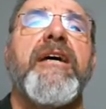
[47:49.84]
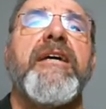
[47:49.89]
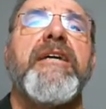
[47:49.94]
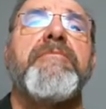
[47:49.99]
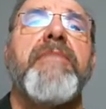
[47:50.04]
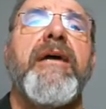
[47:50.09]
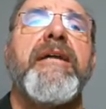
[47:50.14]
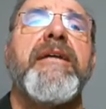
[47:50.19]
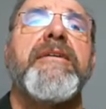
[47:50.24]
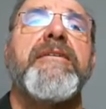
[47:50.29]
he
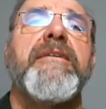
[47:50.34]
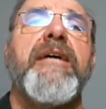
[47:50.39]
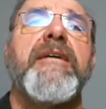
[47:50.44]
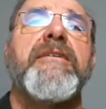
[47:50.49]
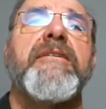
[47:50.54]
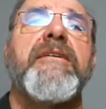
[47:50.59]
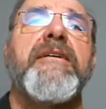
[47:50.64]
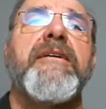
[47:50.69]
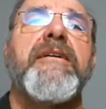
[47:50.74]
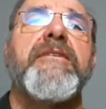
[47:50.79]
made it
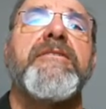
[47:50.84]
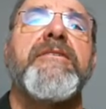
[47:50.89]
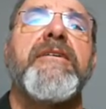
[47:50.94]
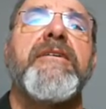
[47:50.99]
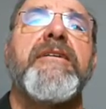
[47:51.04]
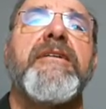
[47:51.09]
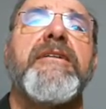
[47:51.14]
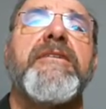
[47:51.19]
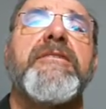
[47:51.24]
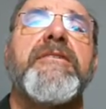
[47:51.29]
desolate until
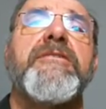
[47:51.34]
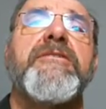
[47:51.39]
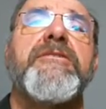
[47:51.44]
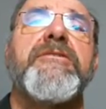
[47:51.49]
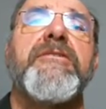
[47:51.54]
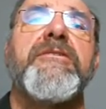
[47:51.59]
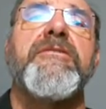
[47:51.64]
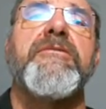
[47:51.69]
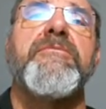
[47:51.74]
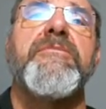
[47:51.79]
it is
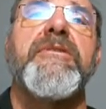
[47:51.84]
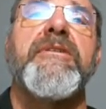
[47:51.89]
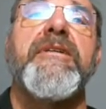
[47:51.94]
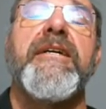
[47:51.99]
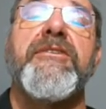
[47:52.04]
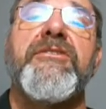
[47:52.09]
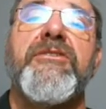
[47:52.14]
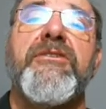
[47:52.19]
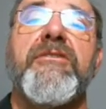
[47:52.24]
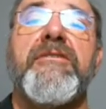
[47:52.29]
consumed.
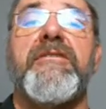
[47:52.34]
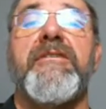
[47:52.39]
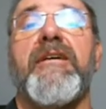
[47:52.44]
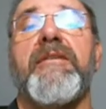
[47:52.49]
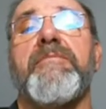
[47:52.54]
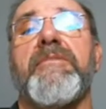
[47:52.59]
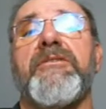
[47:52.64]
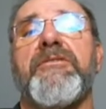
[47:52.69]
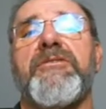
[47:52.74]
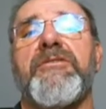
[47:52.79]
It took
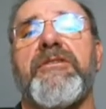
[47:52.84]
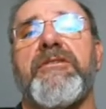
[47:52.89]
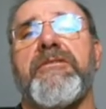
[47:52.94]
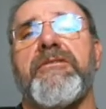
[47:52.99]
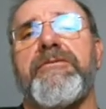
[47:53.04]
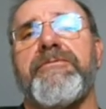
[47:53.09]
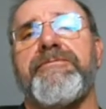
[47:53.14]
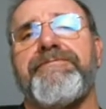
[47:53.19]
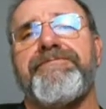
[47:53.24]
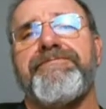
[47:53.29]
them
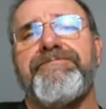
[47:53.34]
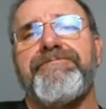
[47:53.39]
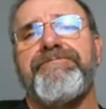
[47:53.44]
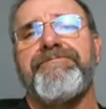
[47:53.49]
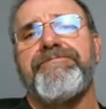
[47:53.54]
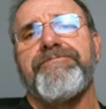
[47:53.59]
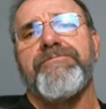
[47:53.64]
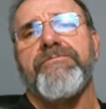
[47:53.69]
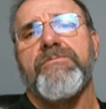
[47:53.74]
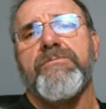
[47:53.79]
until
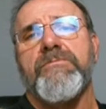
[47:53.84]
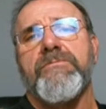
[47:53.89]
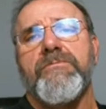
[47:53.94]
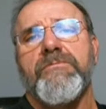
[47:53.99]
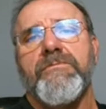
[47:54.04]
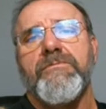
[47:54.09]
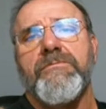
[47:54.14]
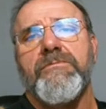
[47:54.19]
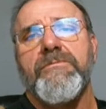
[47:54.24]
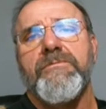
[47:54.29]

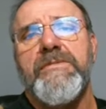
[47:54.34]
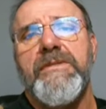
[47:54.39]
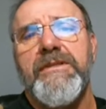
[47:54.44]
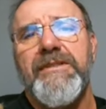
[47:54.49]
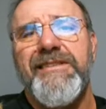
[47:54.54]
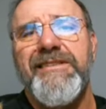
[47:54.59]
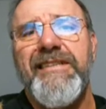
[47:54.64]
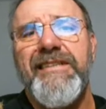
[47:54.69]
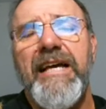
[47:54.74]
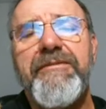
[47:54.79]

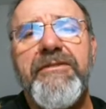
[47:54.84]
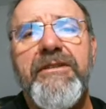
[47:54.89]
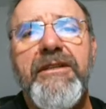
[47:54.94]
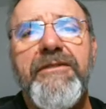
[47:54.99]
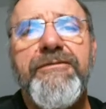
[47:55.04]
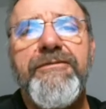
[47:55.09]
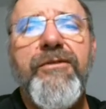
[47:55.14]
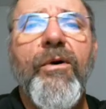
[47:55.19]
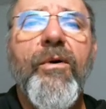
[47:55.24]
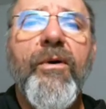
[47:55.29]

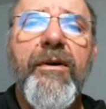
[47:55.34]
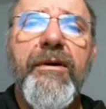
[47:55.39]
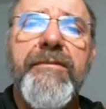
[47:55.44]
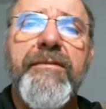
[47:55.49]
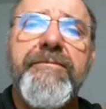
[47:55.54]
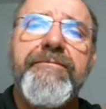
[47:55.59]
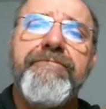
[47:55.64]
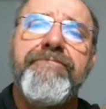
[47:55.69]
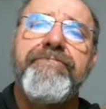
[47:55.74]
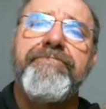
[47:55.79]
74,
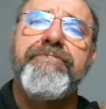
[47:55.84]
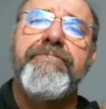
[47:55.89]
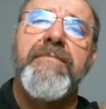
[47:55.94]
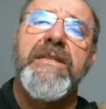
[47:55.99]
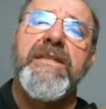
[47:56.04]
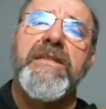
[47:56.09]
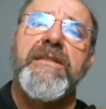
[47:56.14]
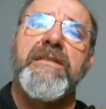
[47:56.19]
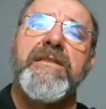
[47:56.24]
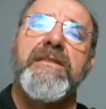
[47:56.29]

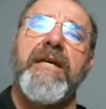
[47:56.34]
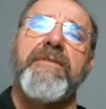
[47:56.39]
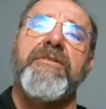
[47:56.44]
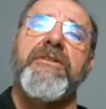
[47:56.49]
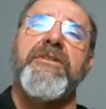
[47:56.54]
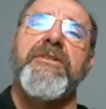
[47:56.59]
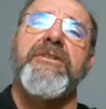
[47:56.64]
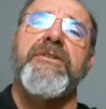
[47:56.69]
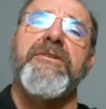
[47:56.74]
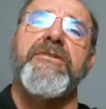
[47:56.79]

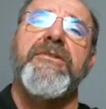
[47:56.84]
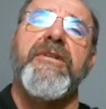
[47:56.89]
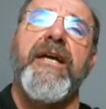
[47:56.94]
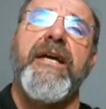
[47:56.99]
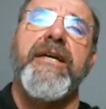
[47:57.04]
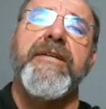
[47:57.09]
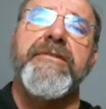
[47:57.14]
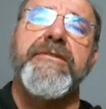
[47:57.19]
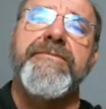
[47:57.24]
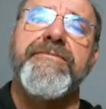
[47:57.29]
7 years
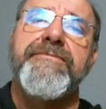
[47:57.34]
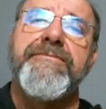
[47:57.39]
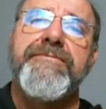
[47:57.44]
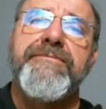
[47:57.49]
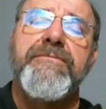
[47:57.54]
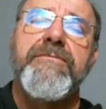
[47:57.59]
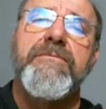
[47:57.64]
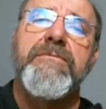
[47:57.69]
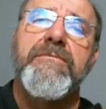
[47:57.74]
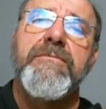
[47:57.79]
later,
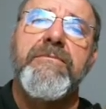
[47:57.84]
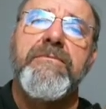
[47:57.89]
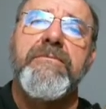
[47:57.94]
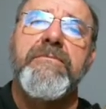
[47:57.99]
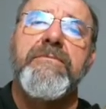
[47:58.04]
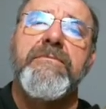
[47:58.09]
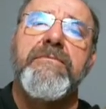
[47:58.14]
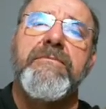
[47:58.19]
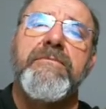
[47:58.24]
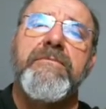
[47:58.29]

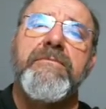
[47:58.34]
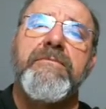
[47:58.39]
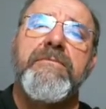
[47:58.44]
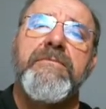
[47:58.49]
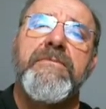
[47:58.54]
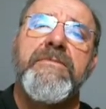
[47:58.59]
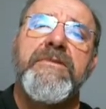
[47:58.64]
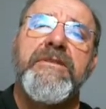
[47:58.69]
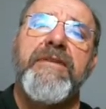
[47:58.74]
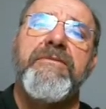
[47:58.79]

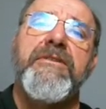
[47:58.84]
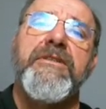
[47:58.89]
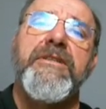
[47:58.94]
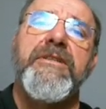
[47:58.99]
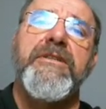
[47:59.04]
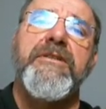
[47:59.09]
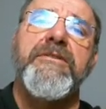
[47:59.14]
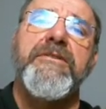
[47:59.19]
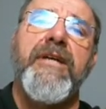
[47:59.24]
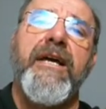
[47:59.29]
7 years